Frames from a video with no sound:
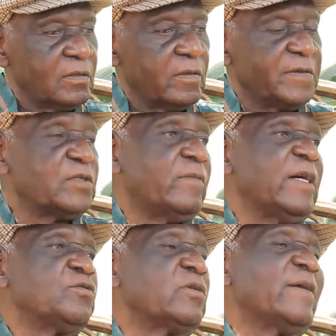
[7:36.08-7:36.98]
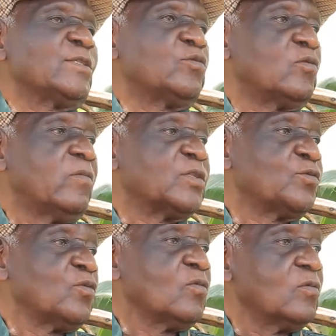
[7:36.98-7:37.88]

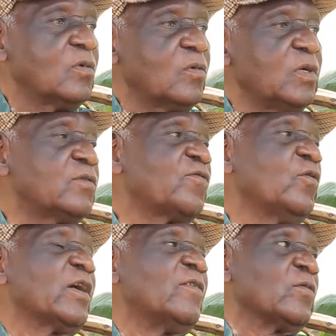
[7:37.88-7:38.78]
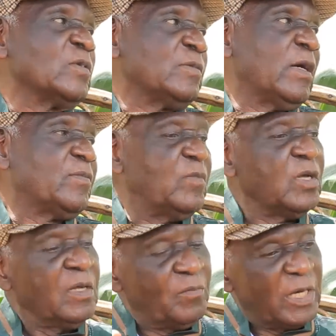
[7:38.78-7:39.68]
Bazulu. We come from Zimbabwe,
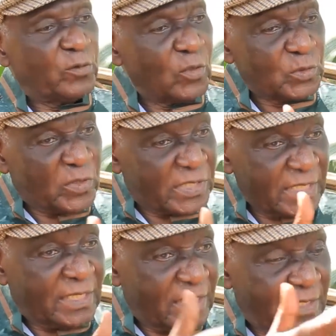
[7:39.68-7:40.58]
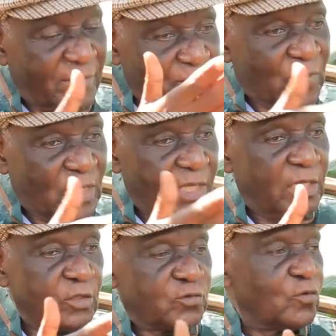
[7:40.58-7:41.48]
but because we were singing
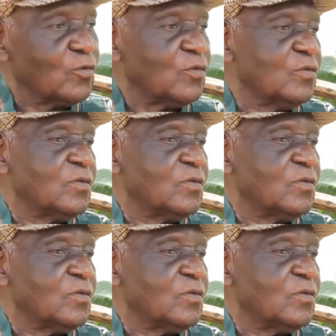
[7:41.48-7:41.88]
in Zulu,